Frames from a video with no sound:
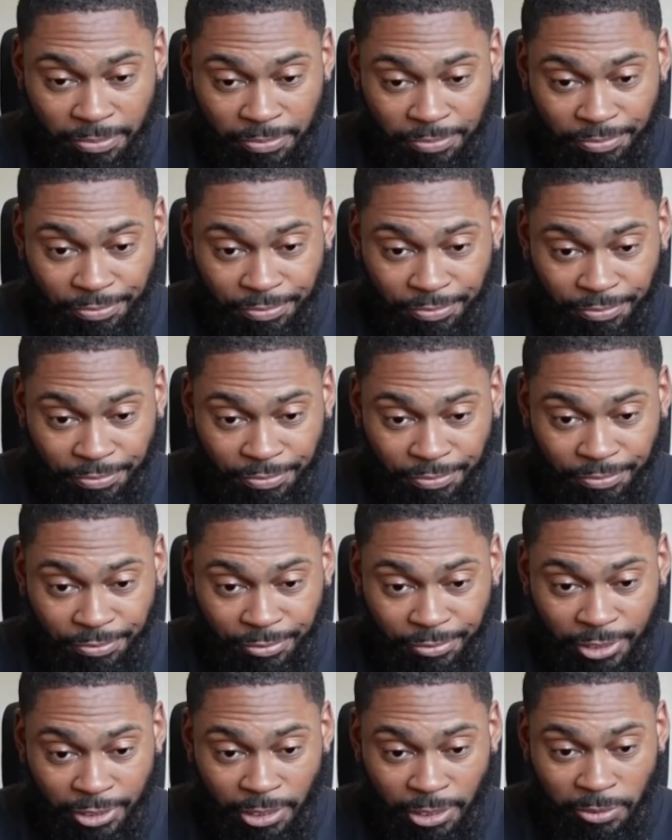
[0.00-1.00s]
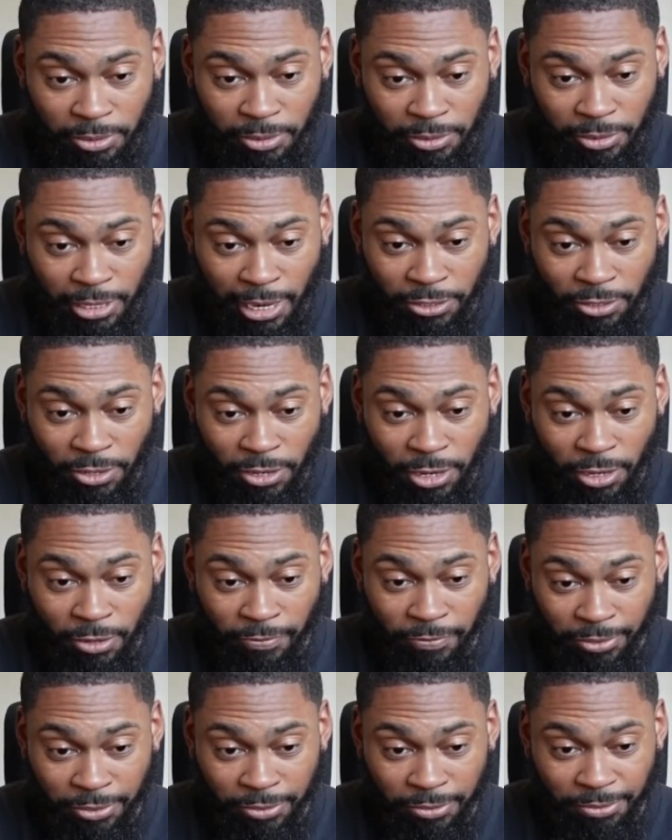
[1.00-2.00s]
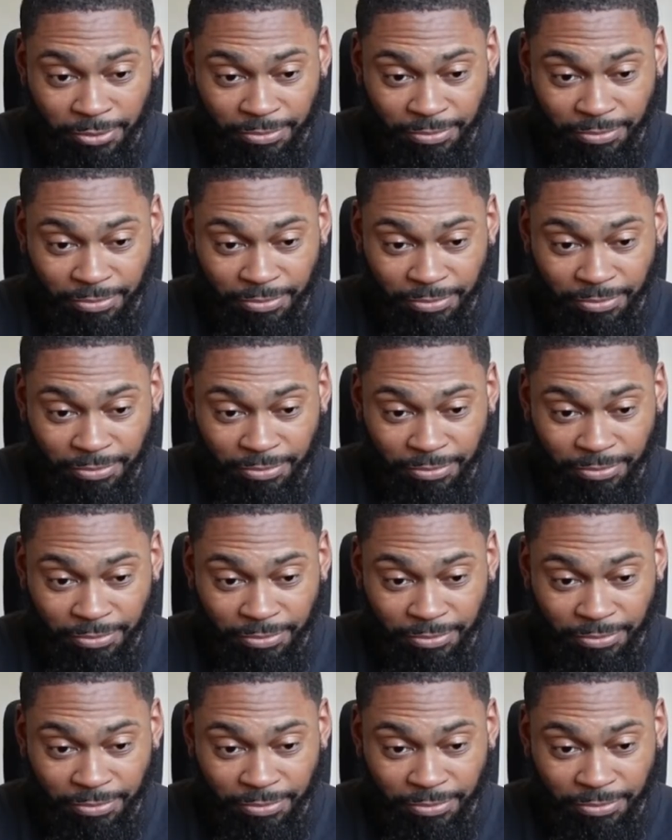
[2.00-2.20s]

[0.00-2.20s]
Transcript: That was kind of heartfelt.